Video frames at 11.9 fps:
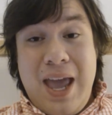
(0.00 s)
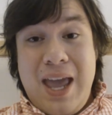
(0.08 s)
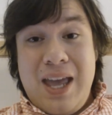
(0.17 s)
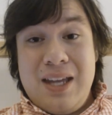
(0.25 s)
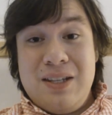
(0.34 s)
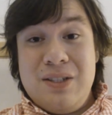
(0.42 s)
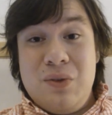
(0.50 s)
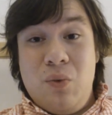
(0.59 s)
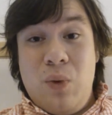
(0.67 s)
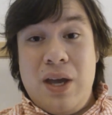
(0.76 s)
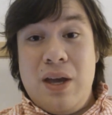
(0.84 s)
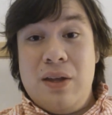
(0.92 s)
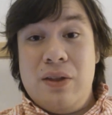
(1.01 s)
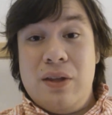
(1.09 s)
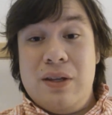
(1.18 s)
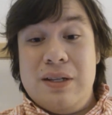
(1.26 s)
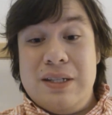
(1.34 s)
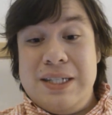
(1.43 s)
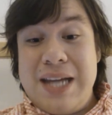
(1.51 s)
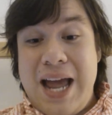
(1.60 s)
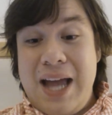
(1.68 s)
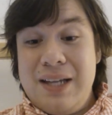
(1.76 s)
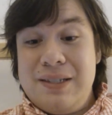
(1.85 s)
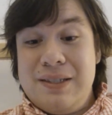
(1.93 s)
And with
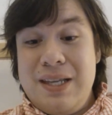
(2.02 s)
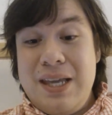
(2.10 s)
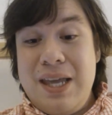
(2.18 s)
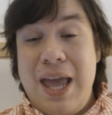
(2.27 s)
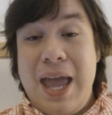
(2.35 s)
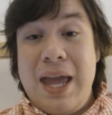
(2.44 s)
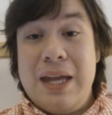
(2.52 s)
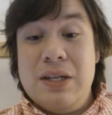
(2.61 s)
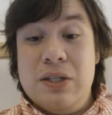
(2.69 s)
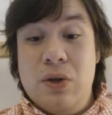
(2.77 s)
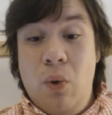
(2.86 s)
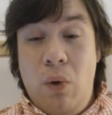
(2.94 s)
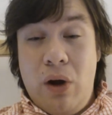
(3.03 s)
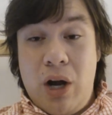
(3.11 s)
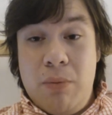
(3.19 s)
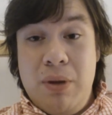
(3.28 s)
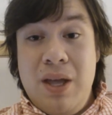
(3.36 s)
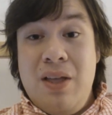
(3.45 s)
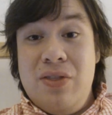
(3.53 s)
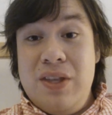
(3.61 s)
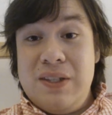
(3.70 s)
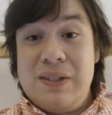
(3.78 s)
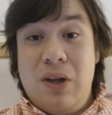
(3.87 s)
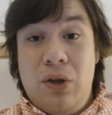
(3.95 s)
Dagsky and Norb,
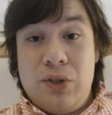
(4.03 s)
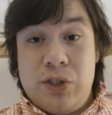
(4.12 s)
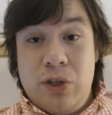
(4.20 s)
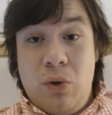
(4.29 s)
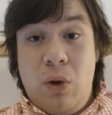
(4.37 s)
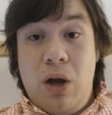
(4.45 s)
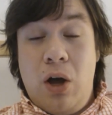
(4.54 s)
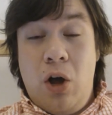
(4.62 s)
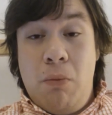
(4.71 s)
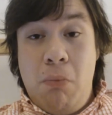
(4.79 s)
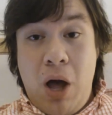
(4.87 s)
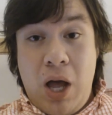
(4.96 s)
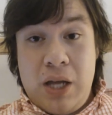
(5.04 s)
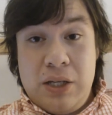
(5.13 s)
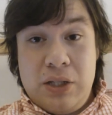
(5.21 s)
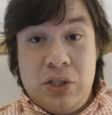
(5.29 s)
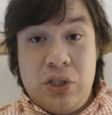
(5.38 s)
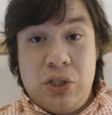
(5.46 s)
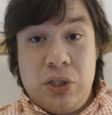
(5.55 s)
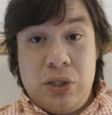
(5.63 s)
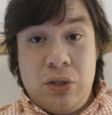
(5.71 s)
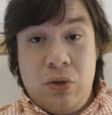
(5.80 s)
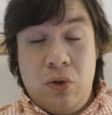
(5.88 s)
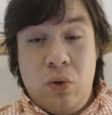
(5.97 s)
this is also a homage
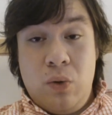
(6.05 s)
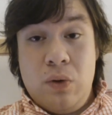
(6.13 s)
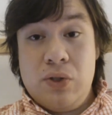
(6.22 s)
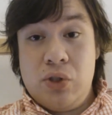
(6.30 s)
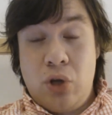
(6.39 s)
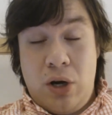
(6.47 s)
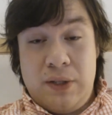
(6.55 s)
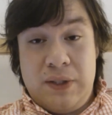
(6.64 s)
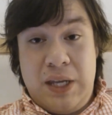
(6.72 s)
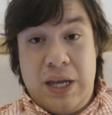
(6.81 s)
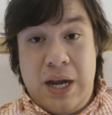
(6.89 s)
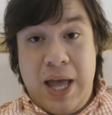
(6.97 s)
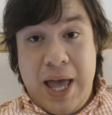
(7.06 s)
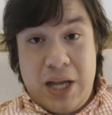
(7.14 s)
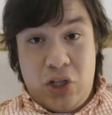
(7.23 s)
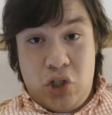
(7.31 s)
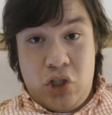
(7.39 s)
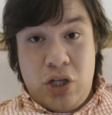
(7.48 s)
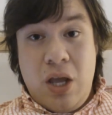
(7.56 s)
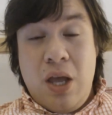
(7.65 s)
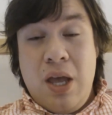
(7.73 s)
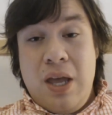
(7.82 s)
to Starsky and Hutch.